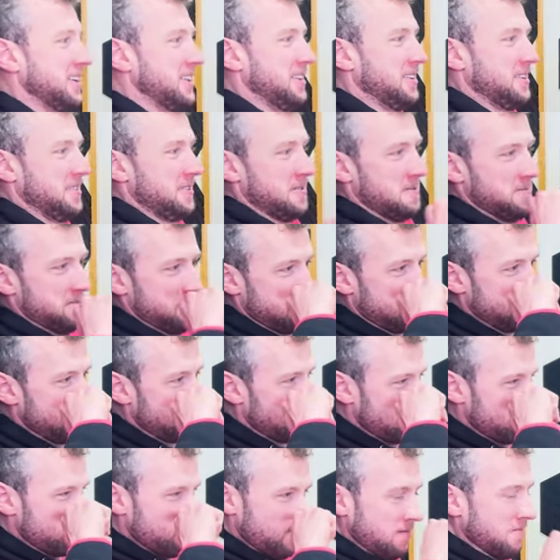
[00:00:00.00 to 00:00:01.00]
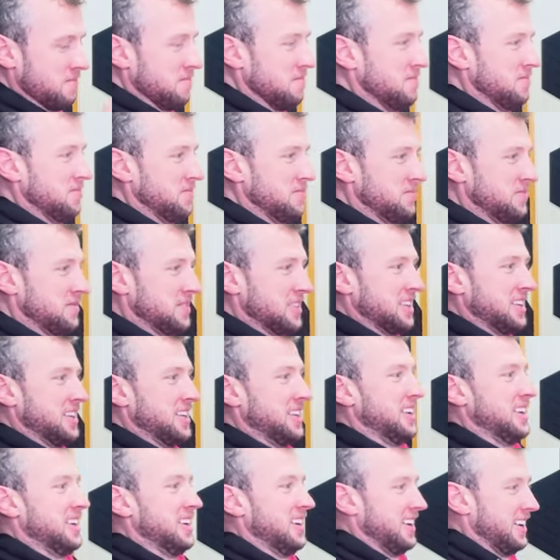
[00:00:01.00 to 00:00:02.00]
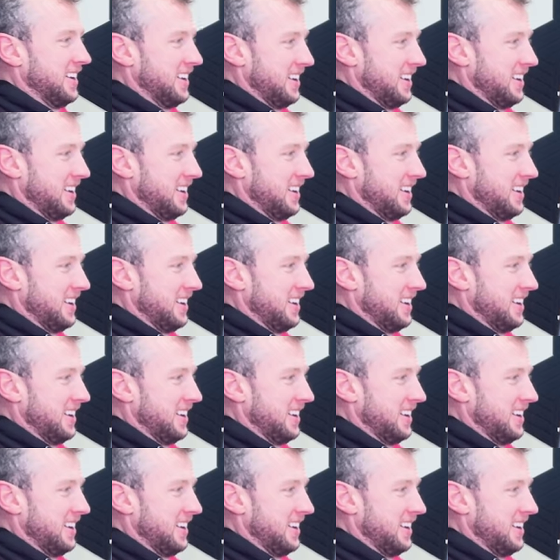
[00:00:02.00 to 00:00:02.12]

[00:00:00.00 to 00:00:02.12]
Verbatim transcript: and talked about trotting horses. Oh, the will be hell on. Uh,